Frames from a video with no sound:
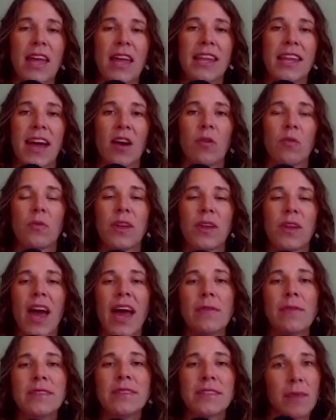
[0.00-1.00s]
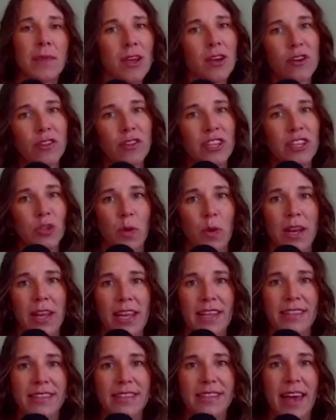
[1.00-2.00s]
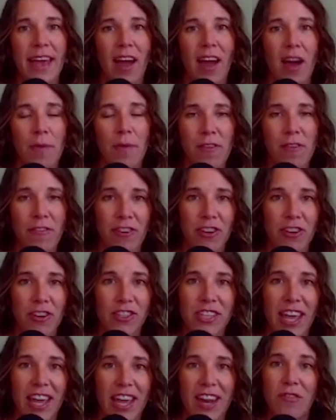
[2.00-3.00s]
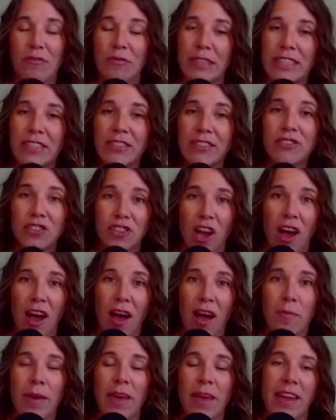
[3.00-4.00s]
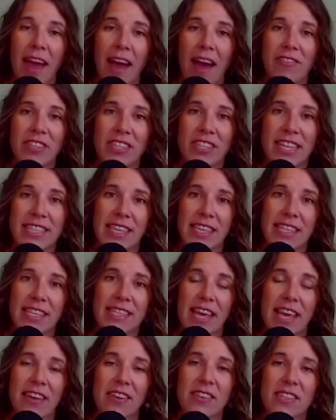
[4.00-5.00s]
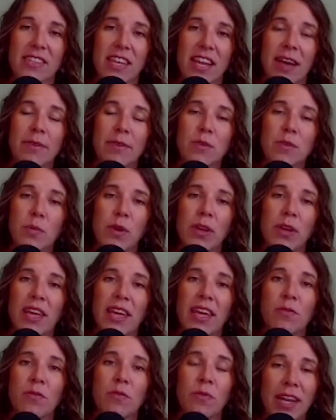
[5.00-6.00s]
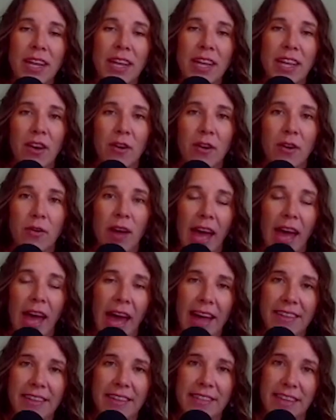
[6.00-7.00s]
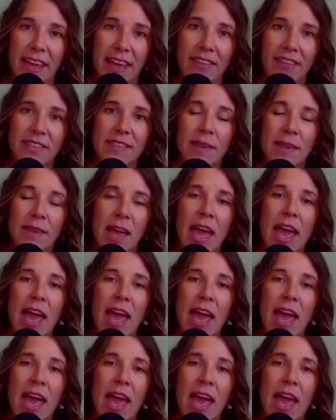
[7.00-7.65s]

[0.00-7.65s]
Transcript: Now, when I was in my early 20s, I got my first kind of real job in advertising sales, and I was working in radio ad sales.